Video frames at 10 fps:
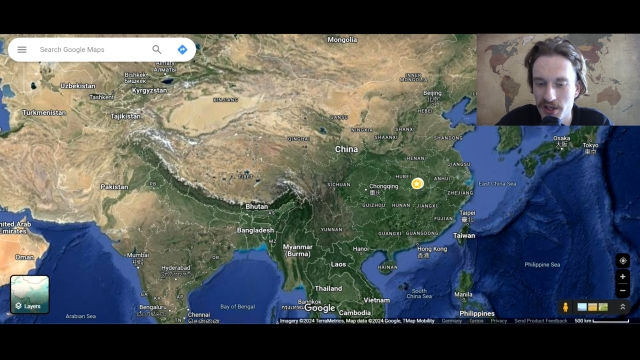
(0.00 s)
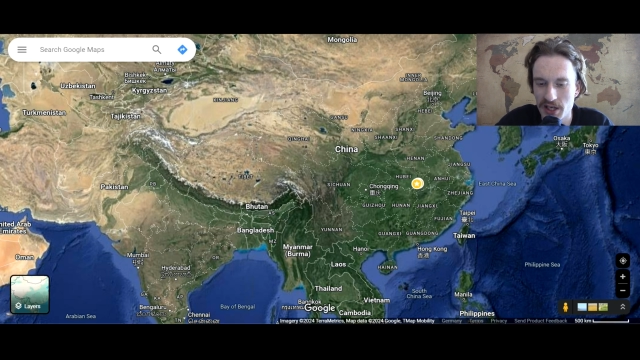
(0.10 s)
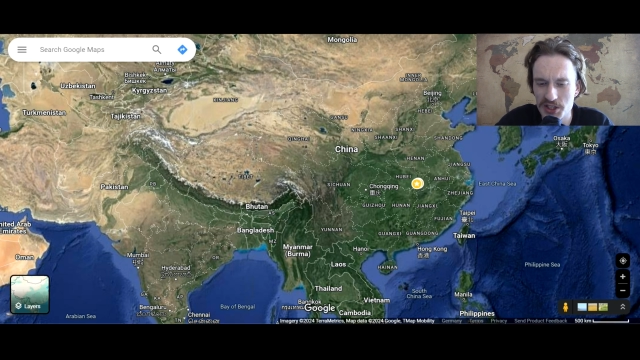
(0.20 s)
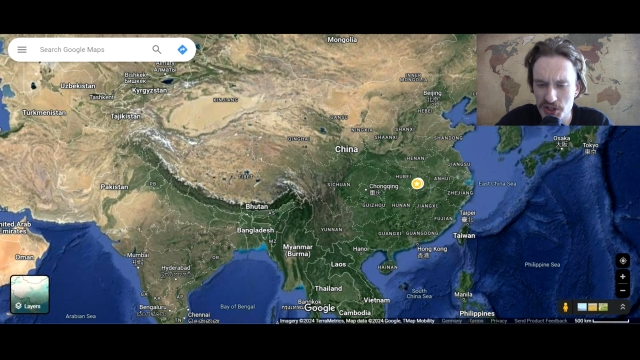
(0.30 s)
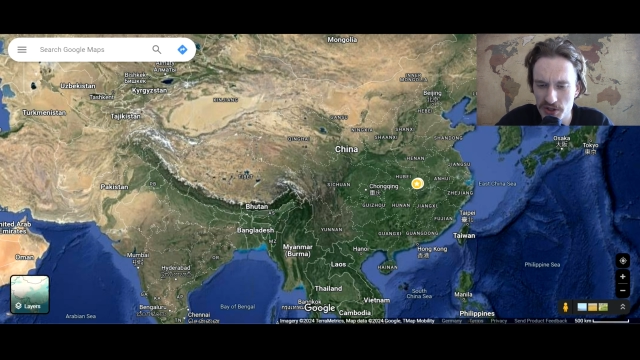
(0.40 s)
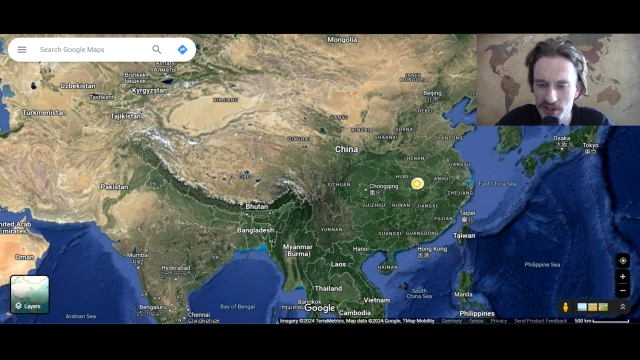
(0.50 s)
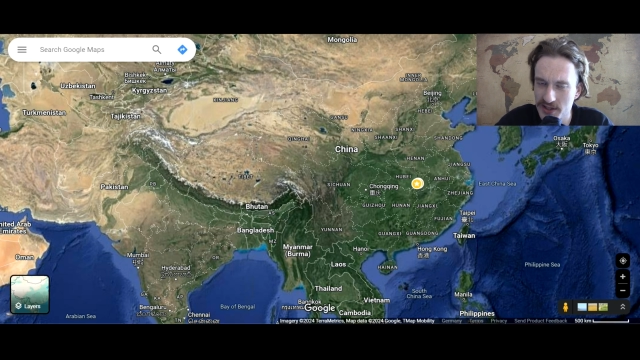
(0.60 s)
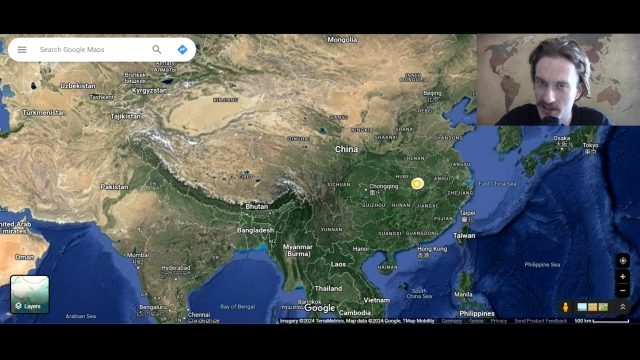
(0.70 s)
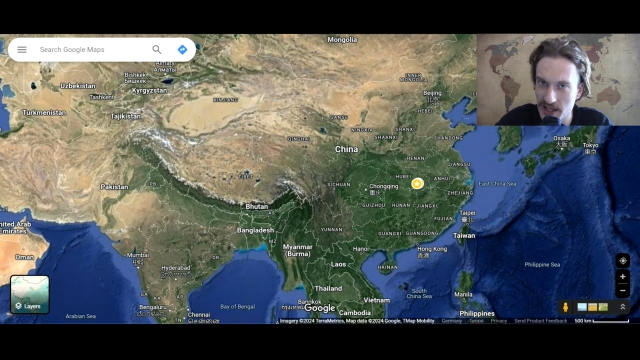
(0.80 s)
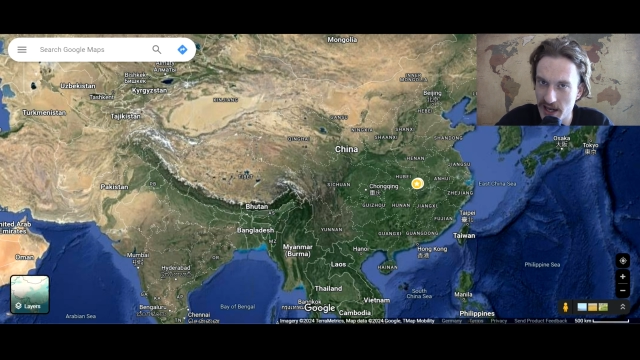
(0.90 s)
And it's
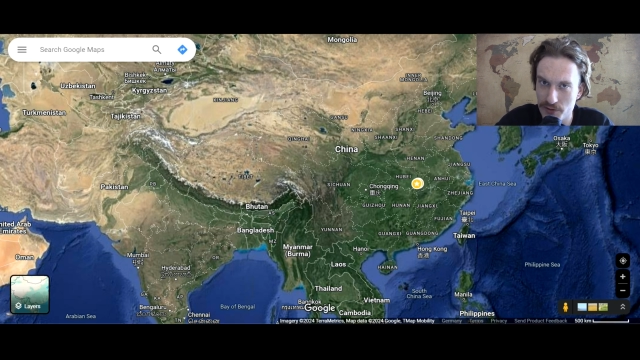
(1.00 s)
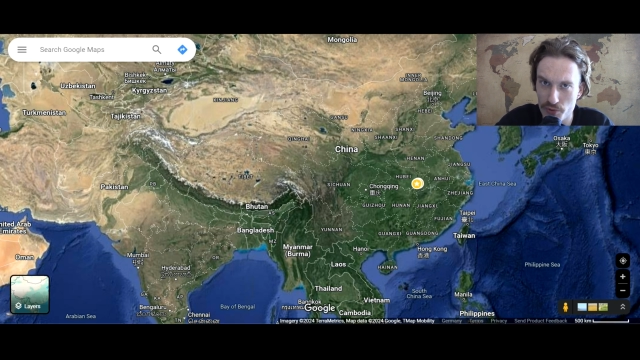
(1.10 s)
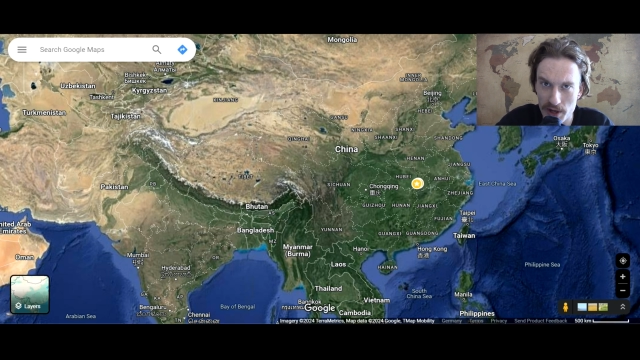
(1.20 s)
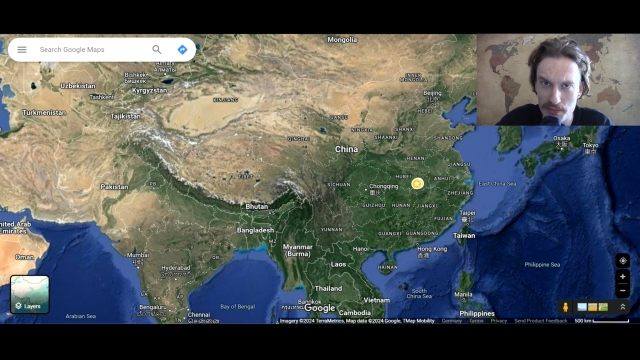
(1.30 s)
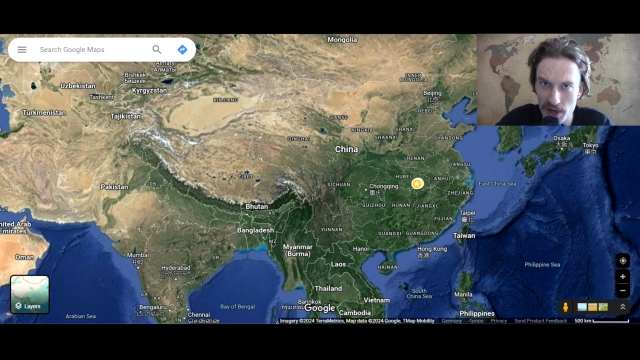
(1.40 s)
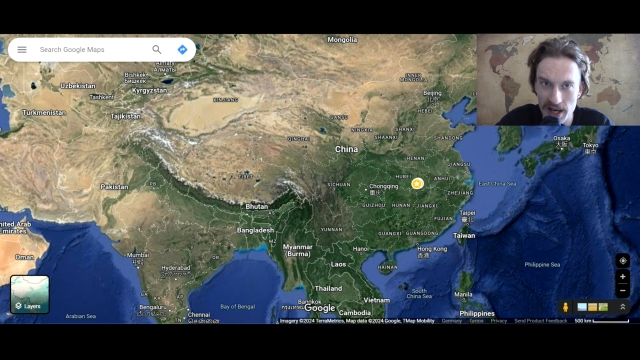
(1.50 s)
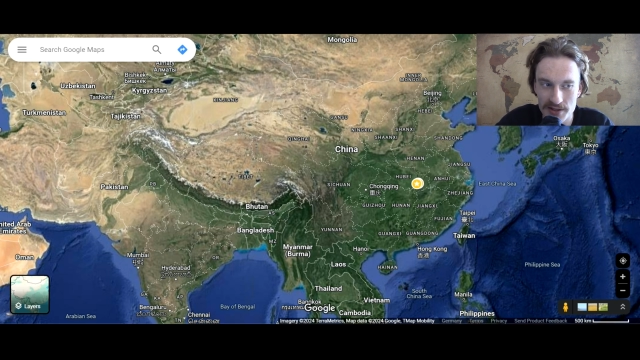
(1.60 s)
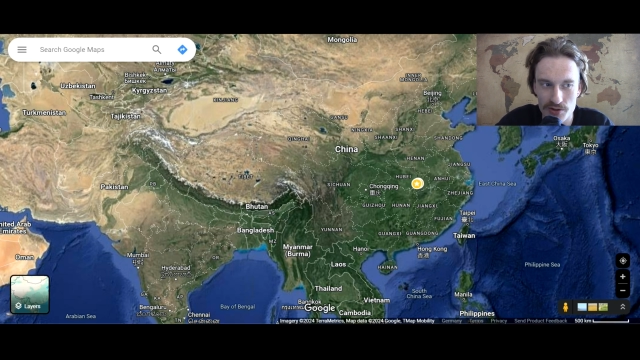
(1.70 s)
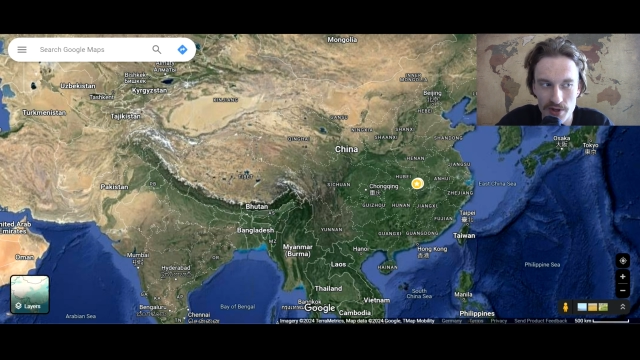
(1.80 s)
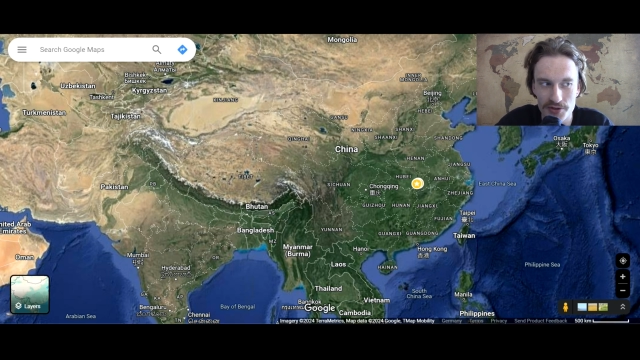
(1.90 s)
the kind of one
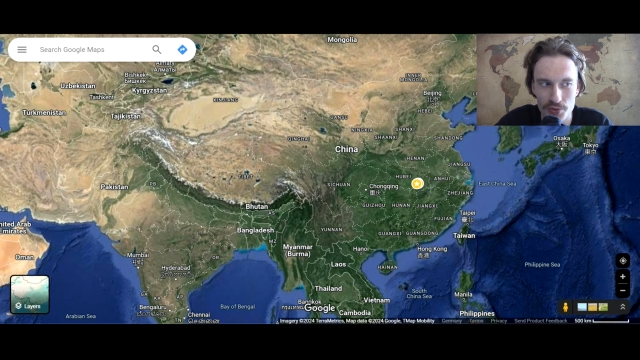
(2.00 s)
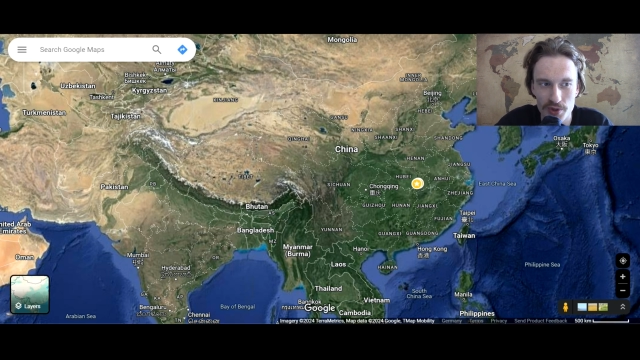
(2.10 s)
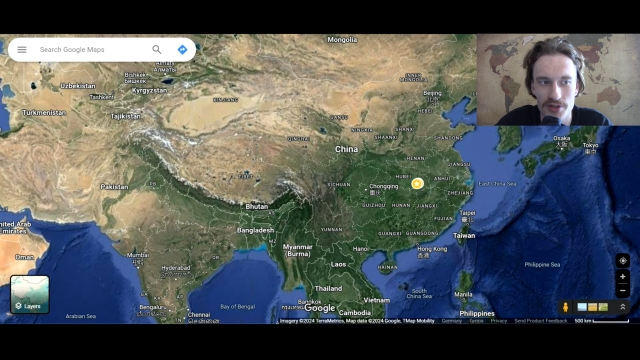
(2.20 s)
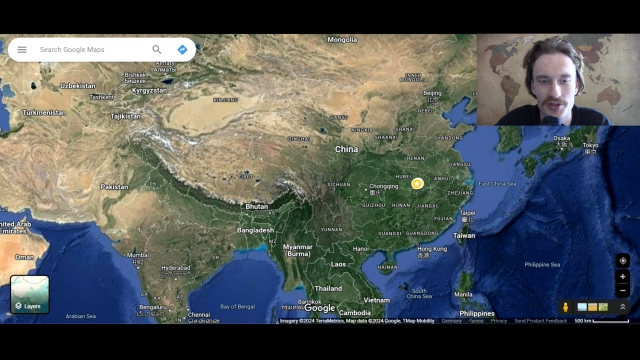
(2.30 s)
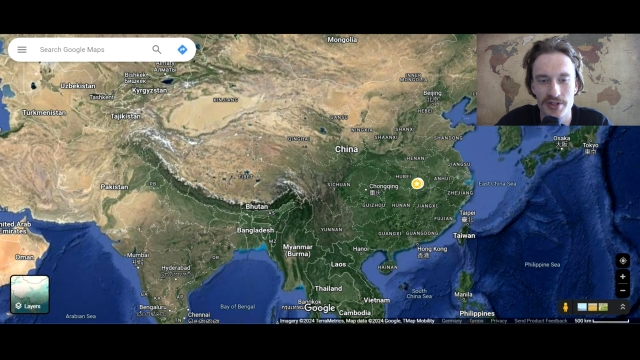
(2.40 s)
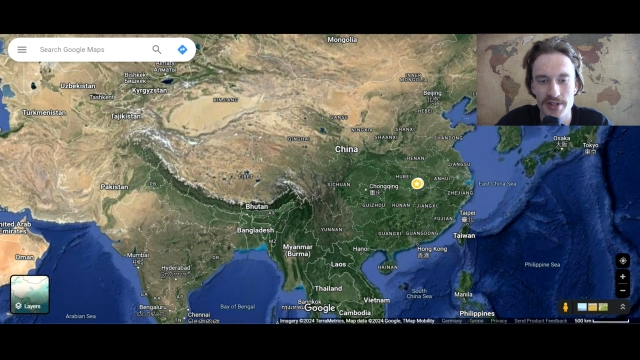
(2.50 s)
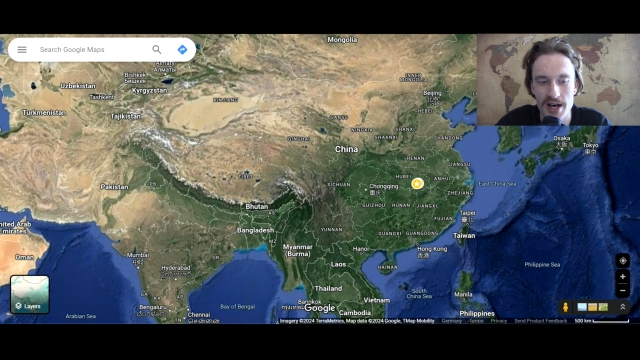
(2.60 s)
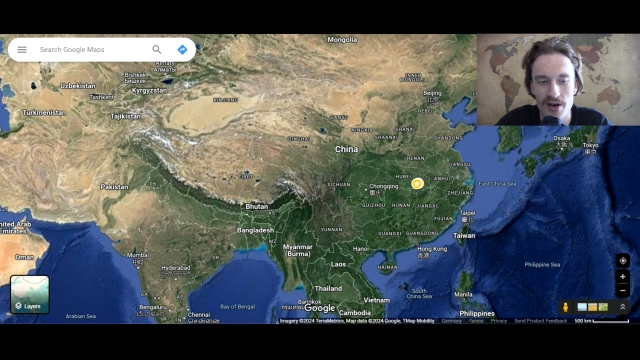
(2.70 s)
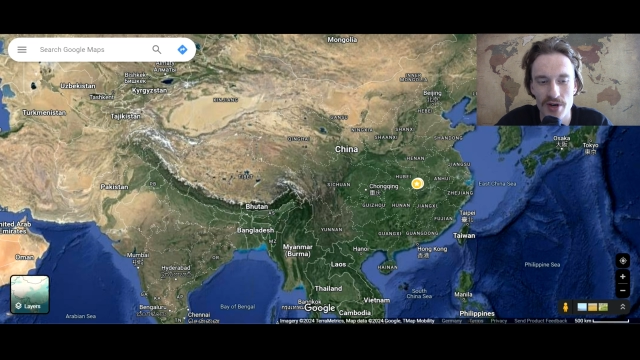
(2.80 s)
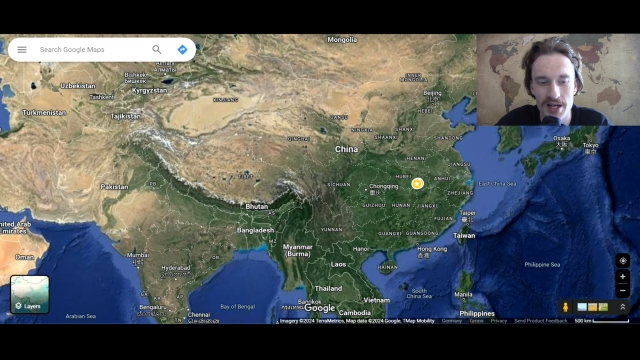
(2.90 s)
place around the world that
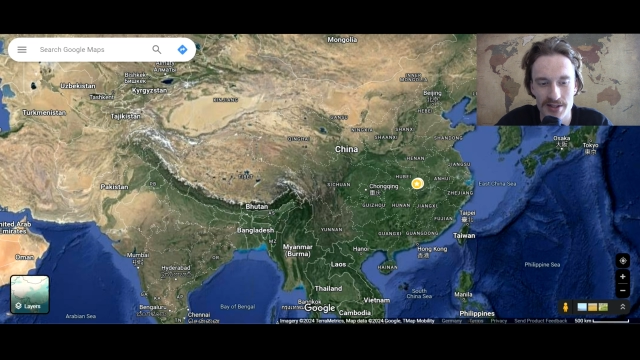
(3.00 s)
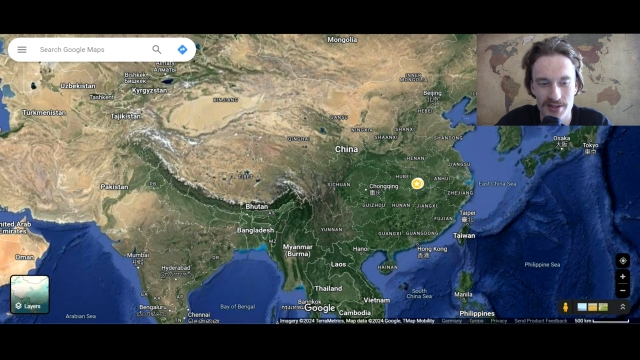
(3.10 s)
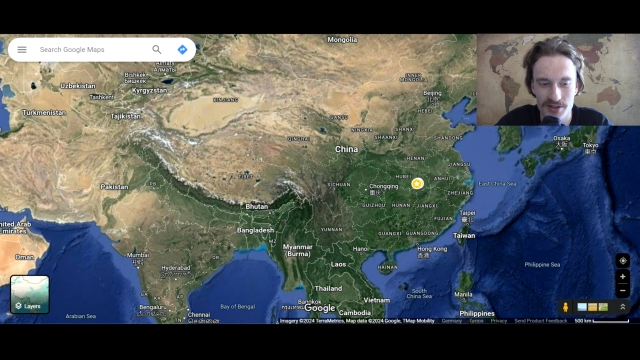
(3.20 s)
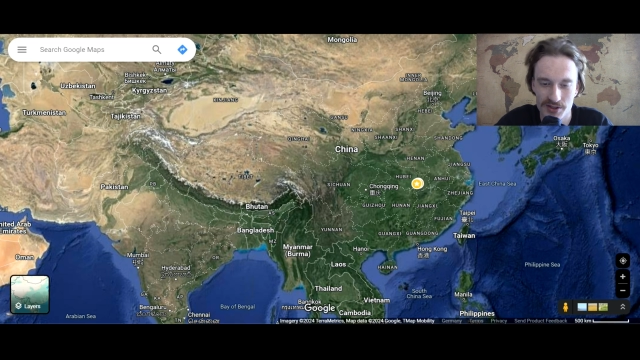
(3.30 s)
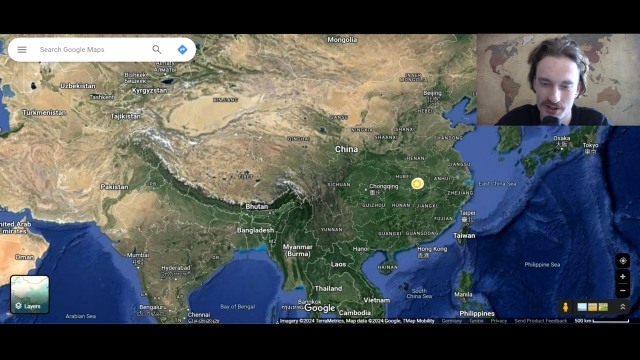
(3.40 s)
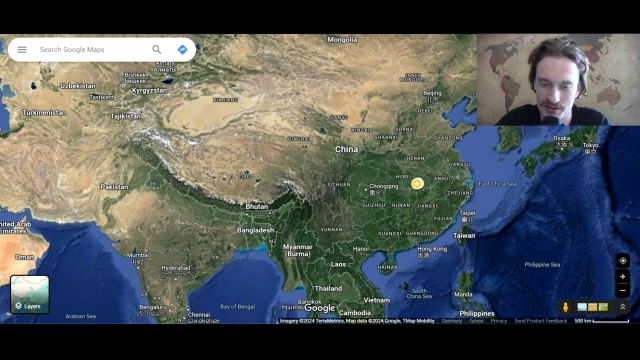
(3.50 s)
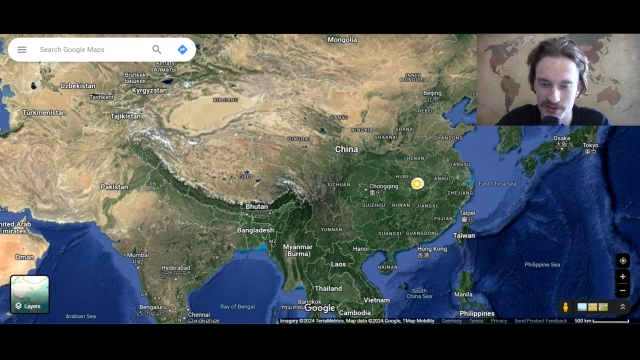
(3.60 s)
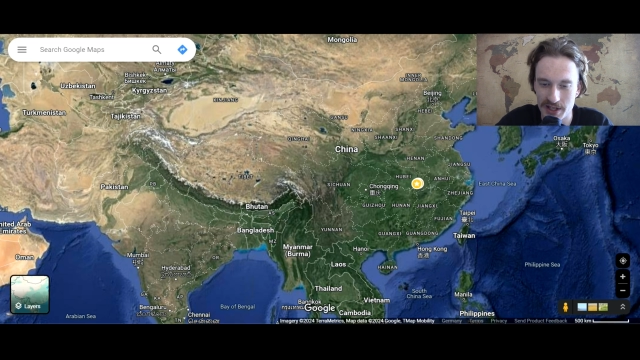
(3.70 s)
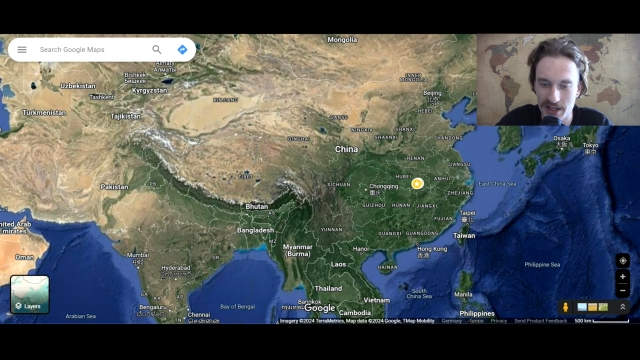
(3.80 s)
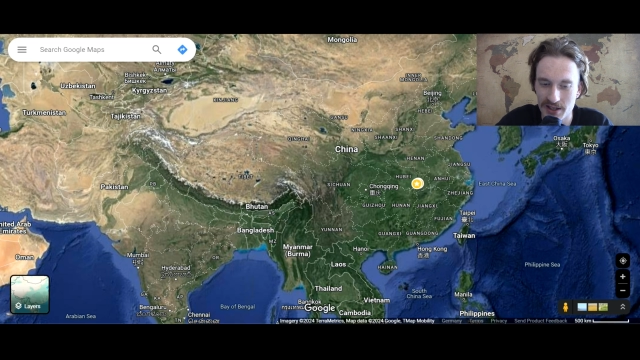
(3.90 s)
now has this sort of
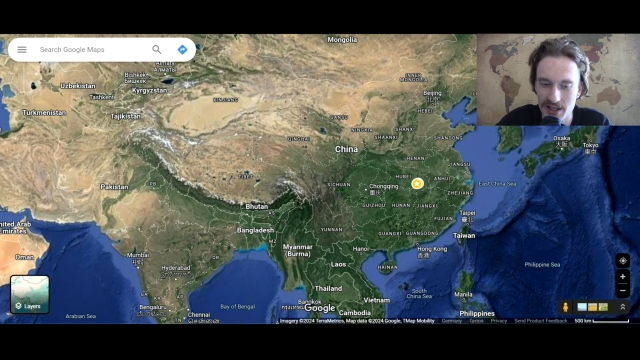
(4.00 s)
like